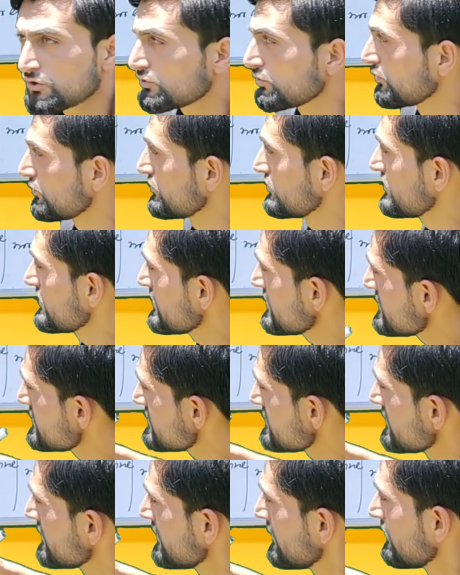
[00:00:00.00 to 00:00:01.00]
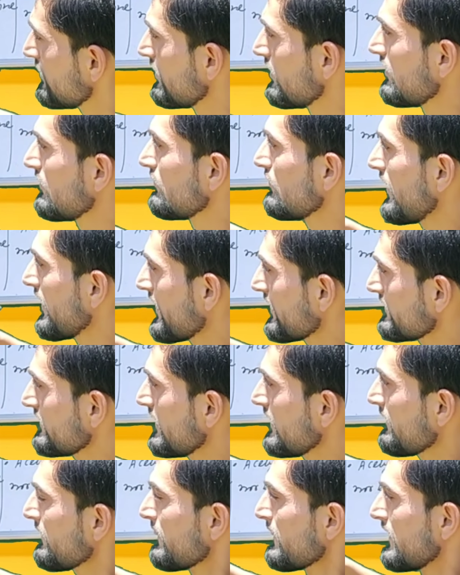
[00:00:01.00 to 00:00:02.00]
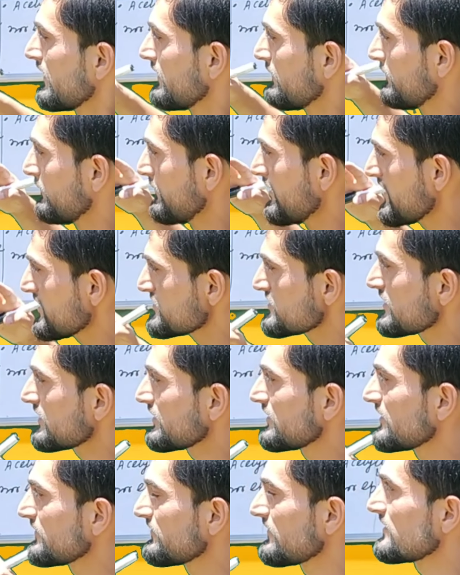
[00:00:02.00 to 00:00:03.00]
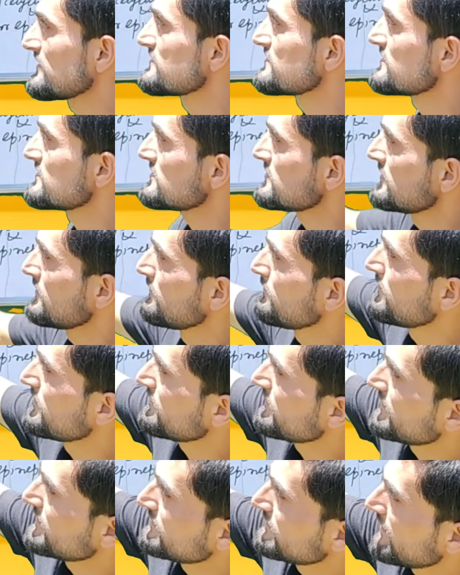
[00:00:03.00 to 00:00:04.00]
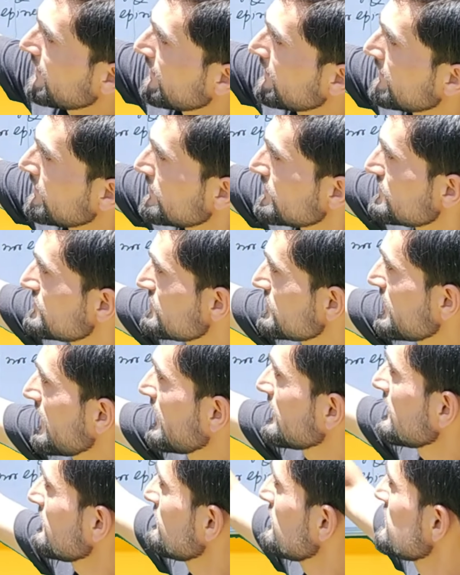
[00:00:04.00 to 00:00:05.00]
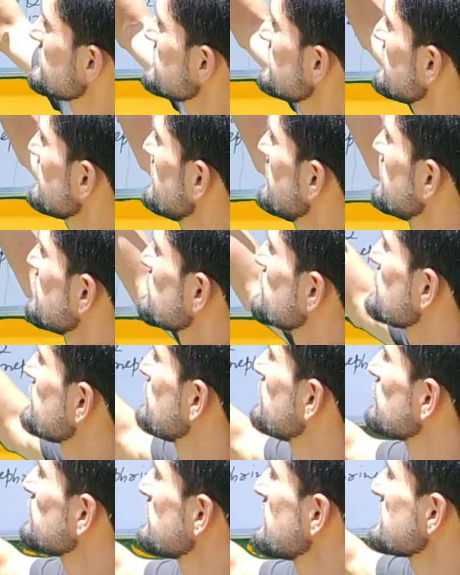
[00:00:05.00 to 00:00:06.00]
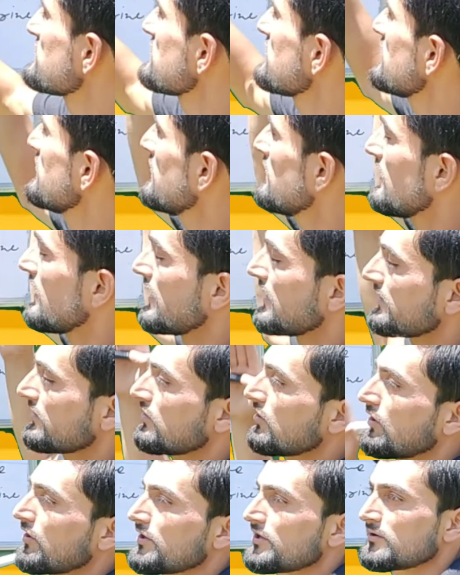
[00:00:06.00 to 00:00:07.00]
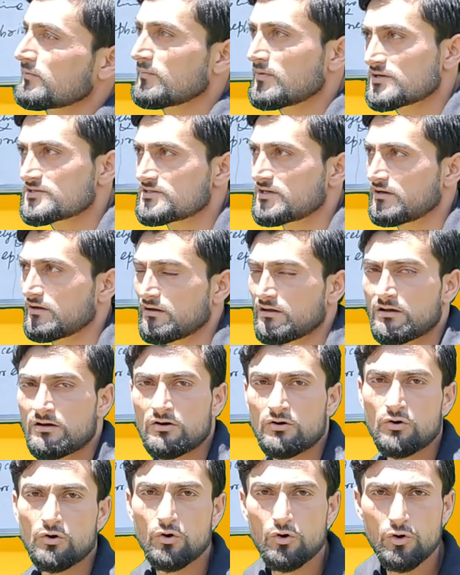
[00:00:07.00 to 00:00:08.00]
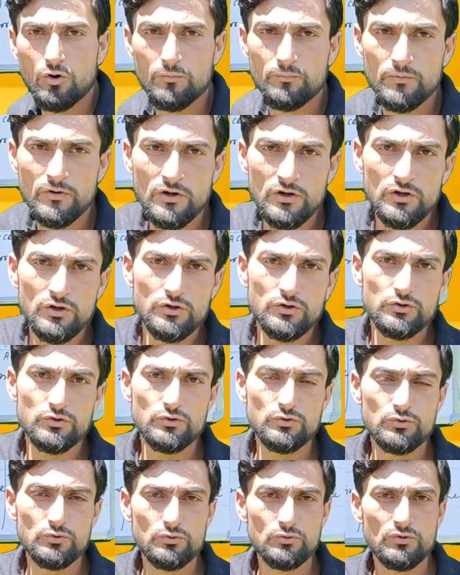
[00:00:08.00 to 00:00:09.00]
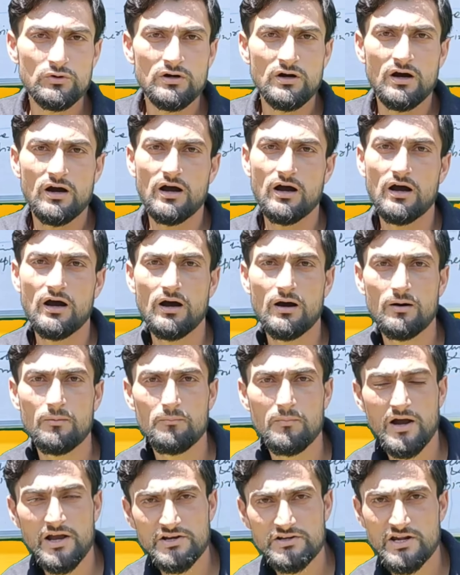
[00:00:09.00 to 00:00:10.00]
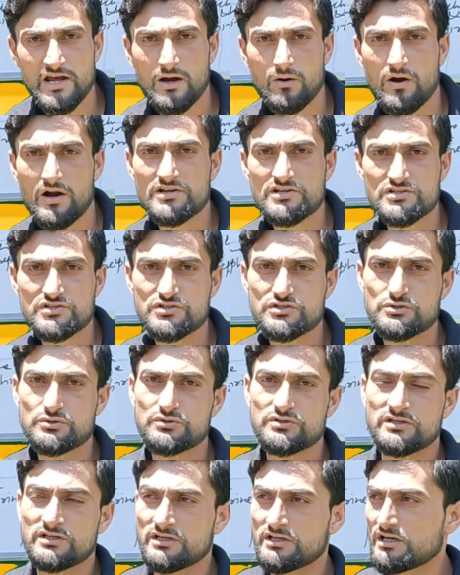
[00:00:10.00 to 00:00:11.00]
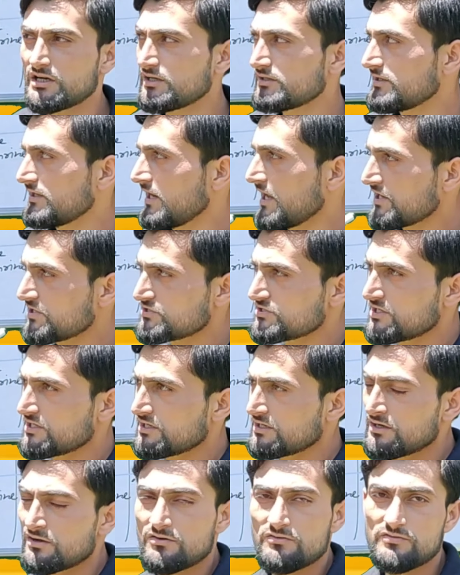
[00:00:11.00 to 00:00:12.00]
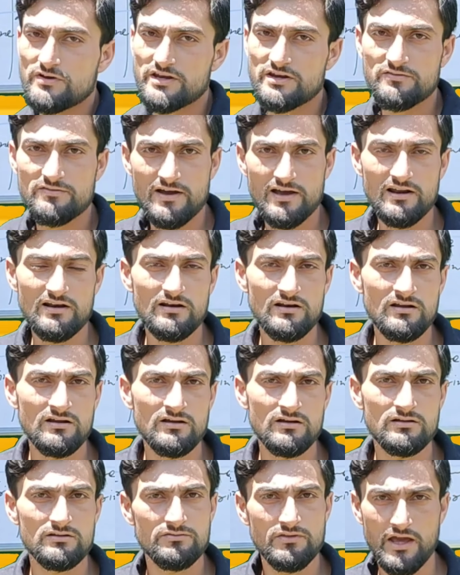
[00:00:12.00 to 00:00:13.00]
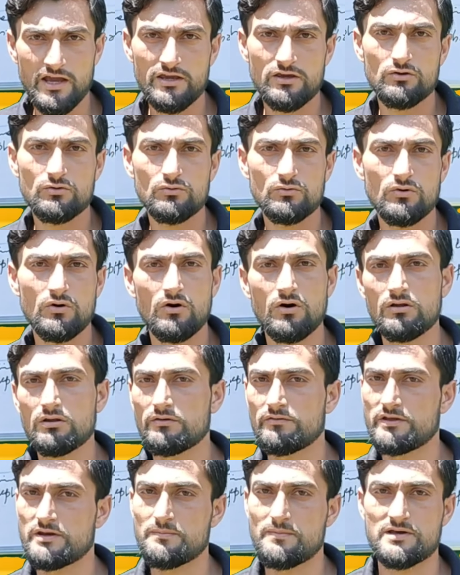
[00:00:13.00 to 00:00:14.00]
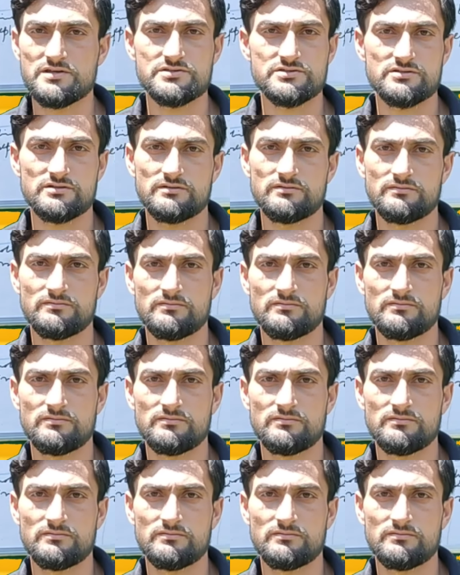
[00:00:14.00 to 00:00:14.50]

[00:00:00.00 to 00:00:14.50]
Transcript: So these were the major differences between the skeletal muscle, smooth muscle, and cardiac muscle. Hope you might have understood the lecture very well. Thank you. All the very best.